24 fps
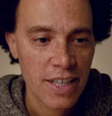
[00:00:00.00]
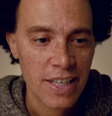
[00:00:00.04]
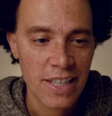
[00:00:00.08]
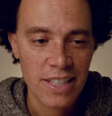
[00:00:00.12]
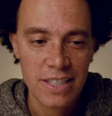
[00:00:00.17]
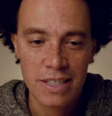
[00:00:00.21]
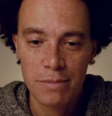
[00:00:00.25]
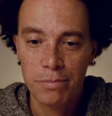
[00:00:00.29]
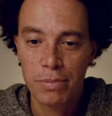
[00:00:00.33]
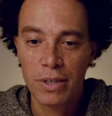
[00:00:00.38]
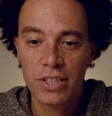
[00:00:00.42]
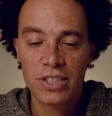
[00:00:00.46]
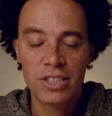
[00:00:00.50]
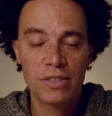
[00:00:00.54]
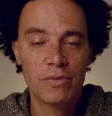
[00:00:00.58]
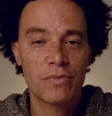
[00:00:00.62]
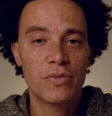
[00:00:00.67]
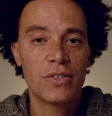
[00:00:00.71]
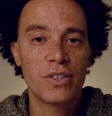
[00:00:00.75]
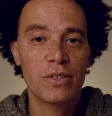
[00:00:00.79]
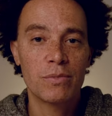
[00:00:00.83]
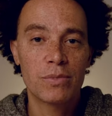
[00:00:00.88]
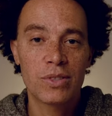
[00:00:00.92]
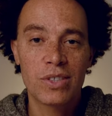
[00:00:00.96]
It's a budget
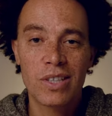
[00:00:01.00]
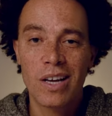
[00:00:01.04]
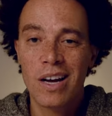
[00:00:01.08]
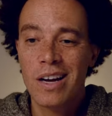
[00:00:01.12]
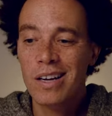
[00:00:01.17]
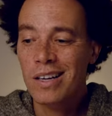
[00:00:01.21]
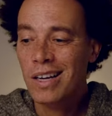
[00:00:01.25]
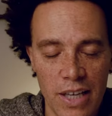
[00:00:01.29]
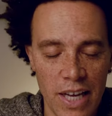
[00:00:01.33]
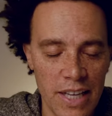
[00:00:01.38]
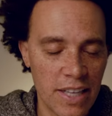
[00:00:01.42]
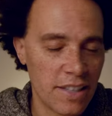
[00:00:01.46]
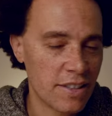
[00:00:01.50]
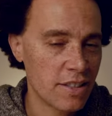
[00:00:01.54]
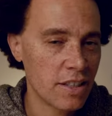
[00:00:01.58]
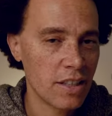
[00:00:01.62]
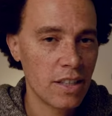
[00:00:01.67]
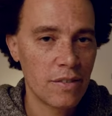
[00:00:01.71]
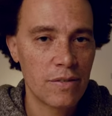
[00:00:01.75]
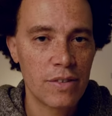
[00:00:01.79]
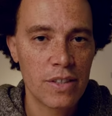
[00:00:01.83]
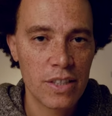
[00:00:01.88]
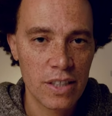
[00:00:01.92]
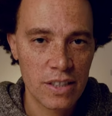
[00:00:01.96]
film stock and it
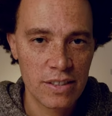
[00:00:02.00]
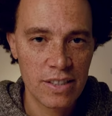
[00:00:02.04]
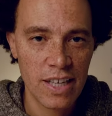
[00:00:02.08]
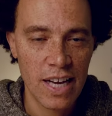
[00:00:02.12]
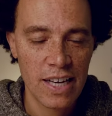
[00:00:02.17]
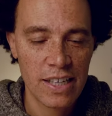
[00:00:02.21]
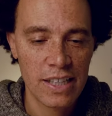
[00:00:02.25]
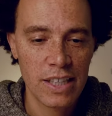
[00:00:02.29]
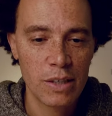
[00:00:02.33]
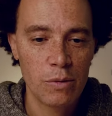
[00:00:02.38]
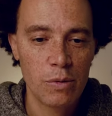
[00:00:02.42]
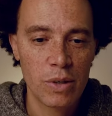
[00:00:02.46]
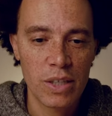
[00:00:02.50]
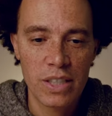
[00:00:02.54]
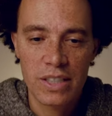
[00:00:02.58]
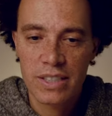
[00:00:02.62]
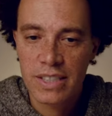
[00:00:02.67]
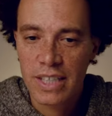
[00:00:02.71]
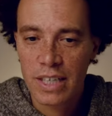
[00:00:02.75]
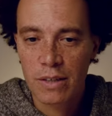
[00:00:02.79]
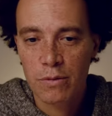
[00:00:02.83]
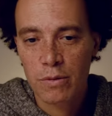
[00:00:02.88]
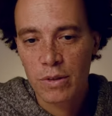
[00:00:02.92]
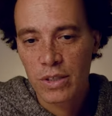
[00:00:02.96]
delivered exactly what it
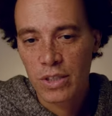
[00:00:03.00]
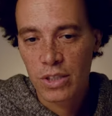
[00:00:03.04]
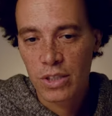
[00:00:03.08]
said it would